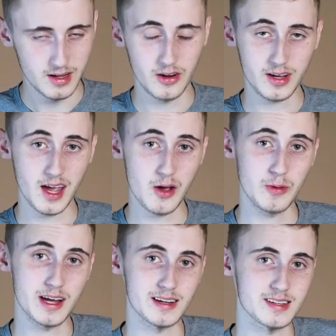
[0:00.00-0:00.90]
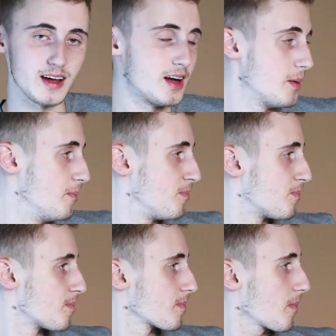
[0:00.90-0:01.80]
Okay, we got time.
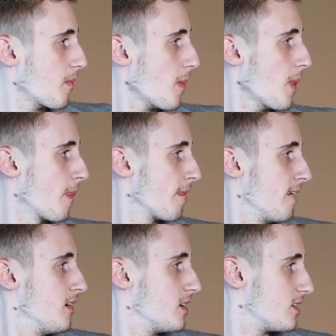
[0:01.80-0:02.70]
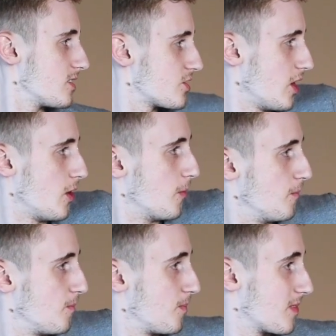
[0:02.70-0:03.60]
So,
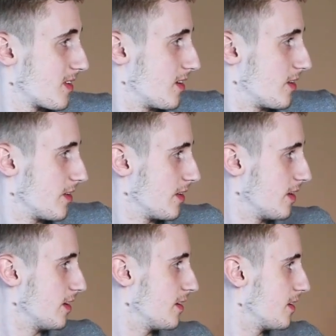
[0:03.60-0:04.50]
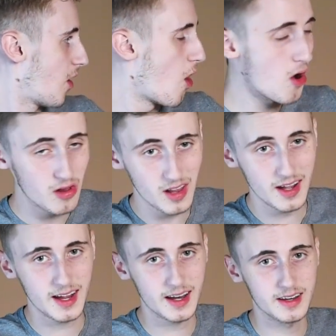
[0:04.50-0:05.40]
all
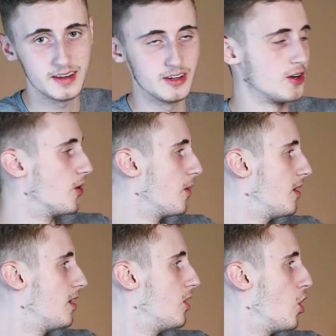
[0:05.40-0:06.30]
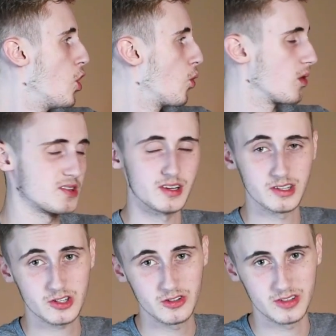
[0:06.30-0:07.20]
I had to do was
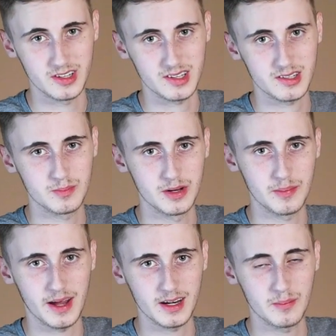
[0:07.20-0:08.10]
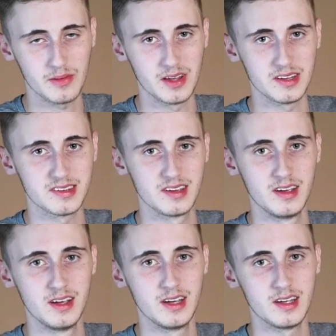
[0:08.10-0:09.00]
unscrew this, put it back into place,
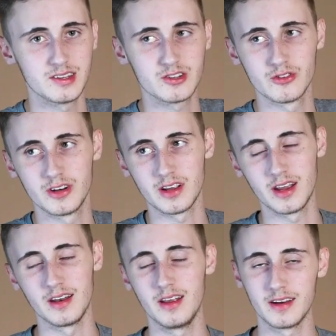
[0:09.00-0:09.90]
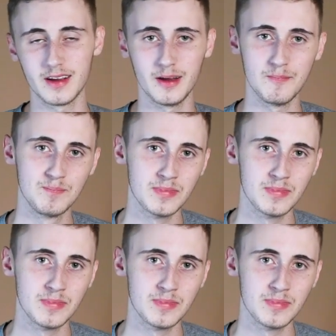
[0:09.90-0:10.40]
and screw it again and again.